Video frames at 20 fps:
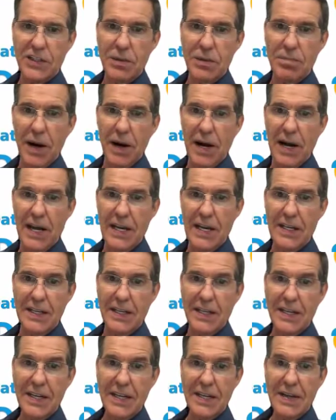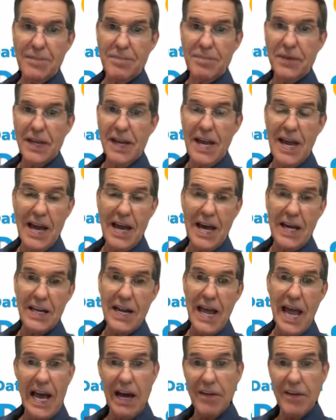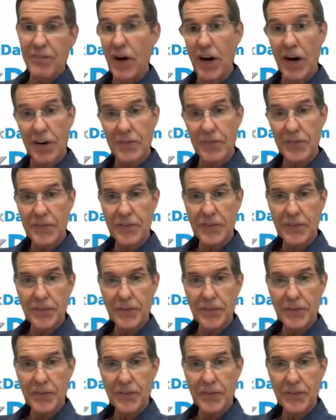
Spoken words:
you're buying at half off.